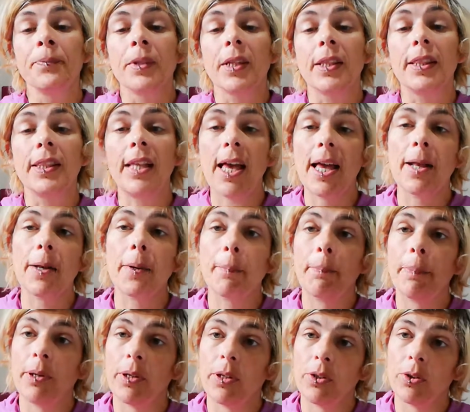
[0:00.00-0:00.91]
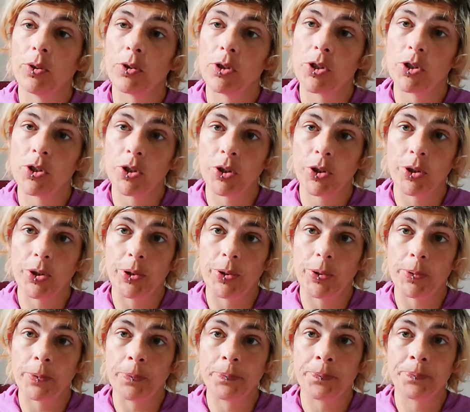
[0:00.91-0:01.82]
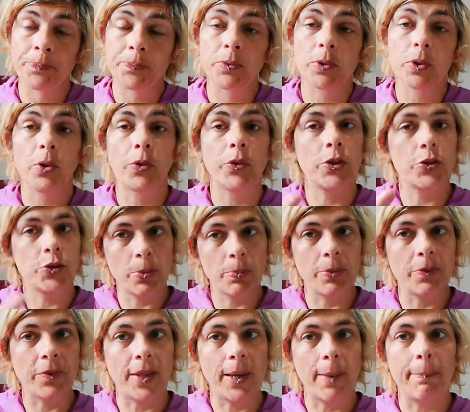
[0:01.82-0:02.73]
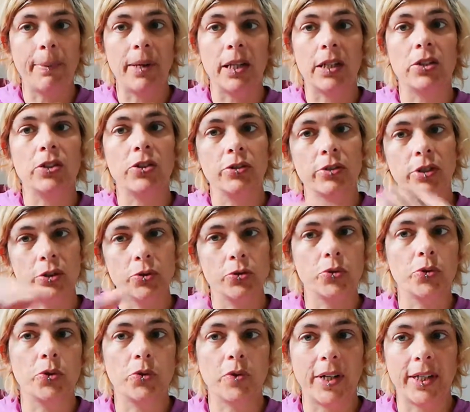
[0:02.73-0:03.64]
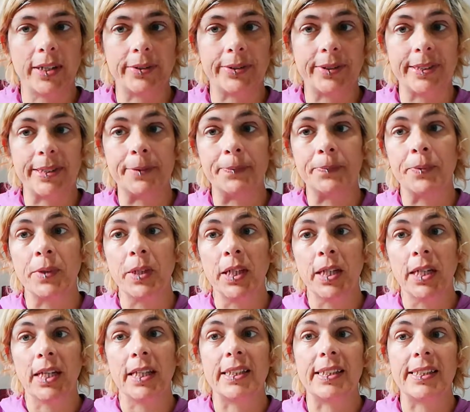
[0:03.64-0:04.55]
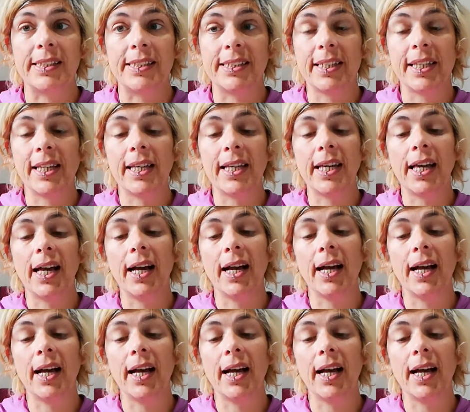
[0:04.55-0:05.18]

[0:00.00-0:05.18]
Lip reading: Then put your shoe on the top of that picture and draw around it, and see